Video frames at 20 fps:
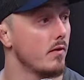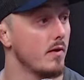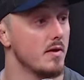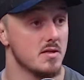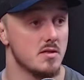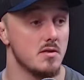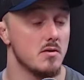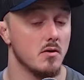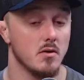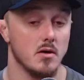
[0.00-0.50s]

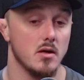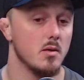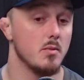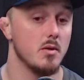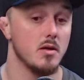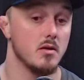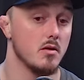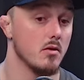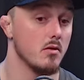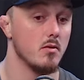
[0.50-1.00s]
It's not going to
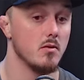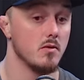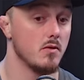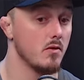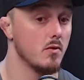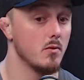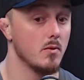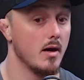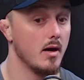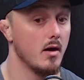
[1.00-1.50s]
be doing
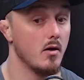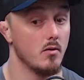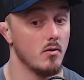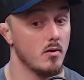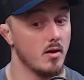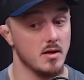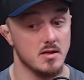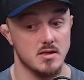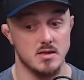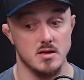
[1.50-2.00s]
too well.
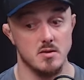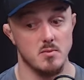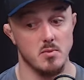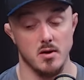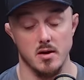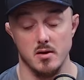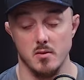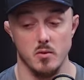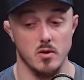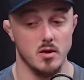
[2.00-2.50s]
Like I said,
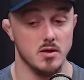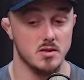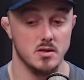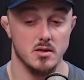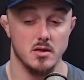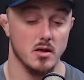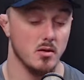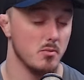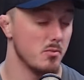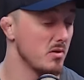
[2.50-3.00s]
blood work's
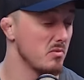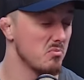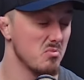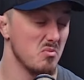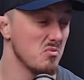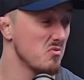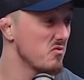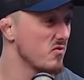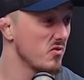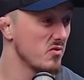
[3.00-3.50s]
going to go,
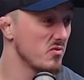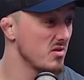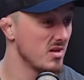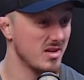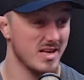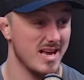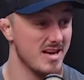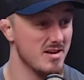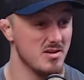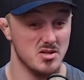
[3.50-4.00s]

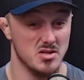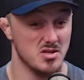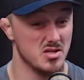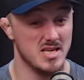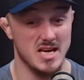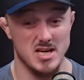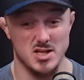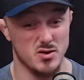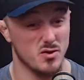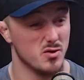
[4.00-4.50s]
again, just
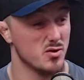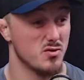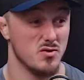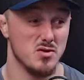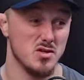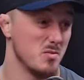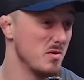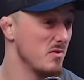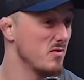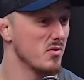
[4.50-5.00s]
testosterone
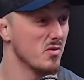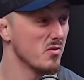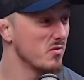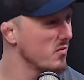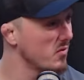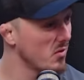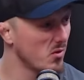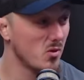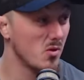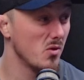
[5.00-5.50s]
is going to be through the
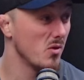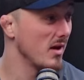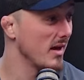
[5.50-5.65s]
floor.